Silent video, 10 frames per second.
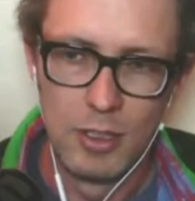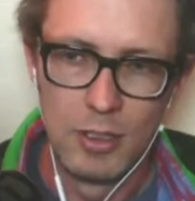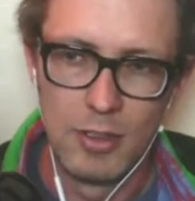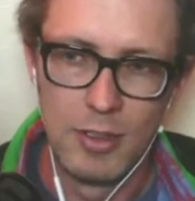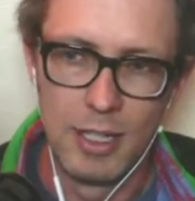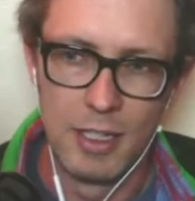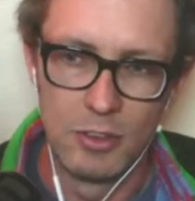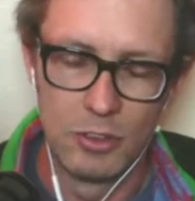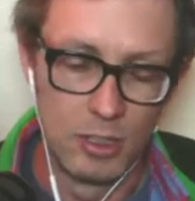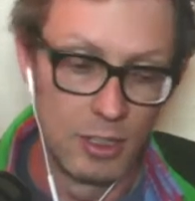than just
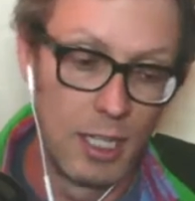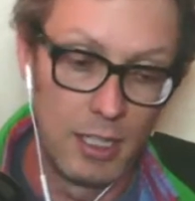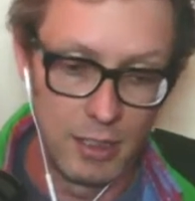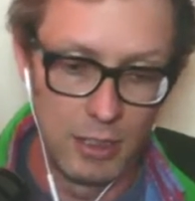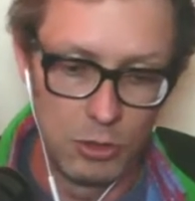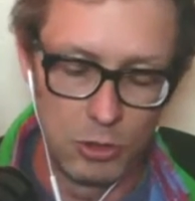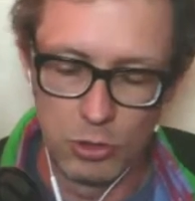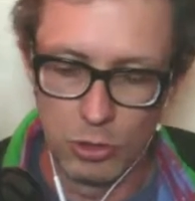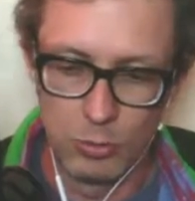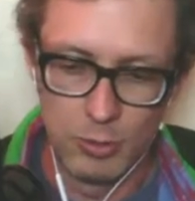saying, hey, can you intro
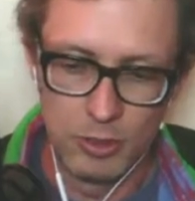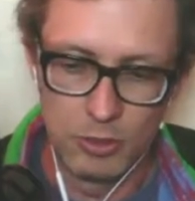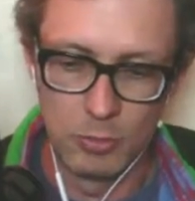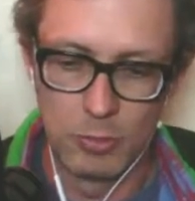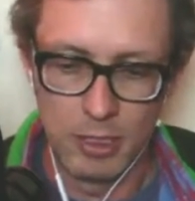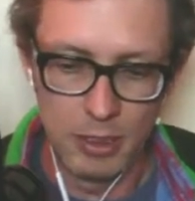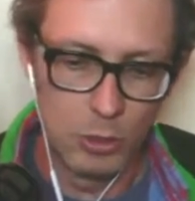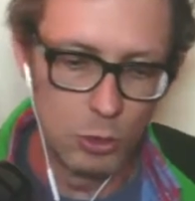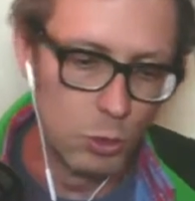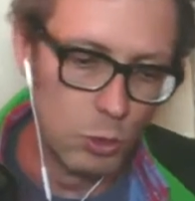to me to somebody
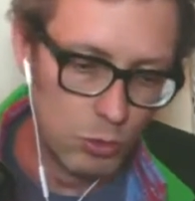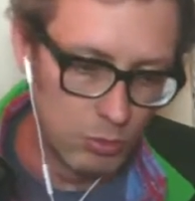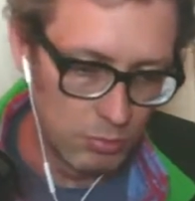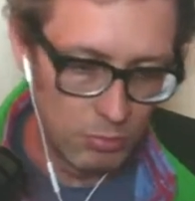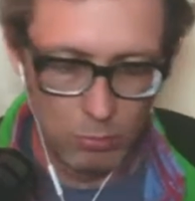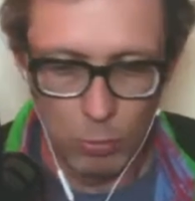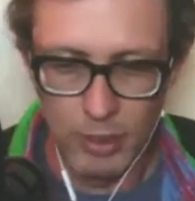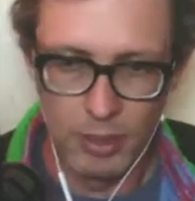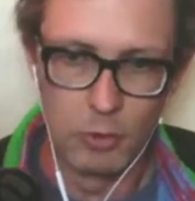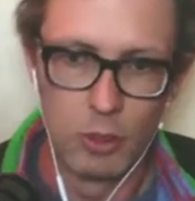who,
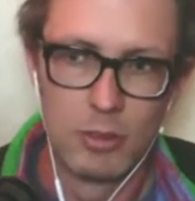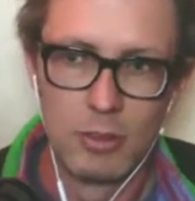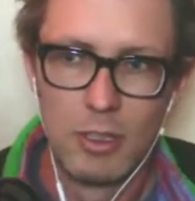whatever.